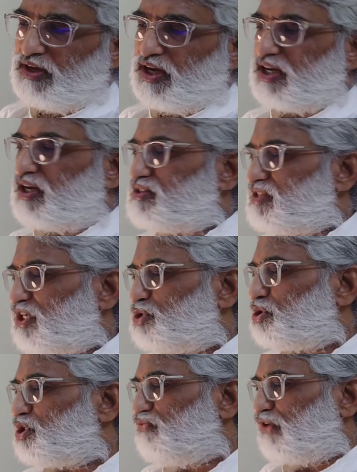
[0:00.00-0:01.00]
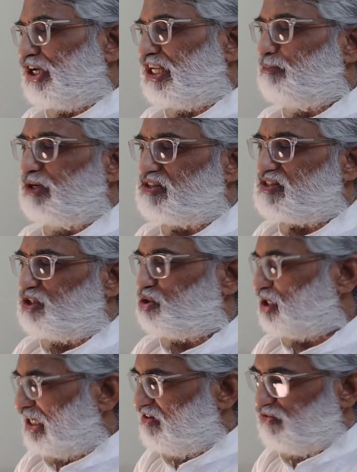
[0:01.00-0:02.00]
I guess I took 40 minutes. I
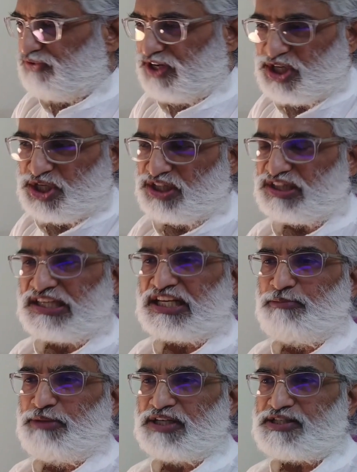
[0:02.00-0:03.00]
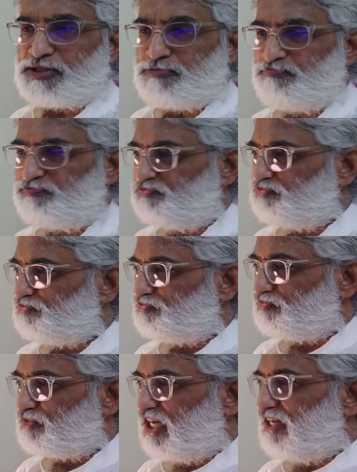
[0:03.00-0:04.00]
thought I will finish in 30 minutes
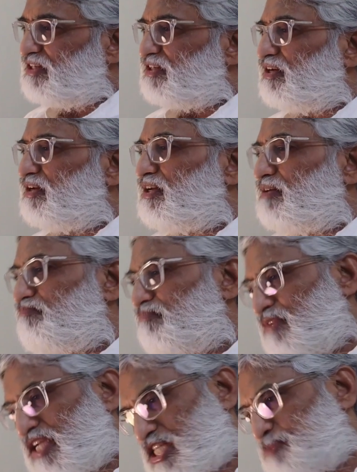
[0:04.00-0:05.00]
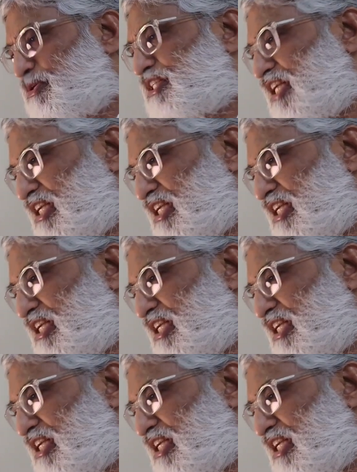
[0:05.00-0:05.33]
and expect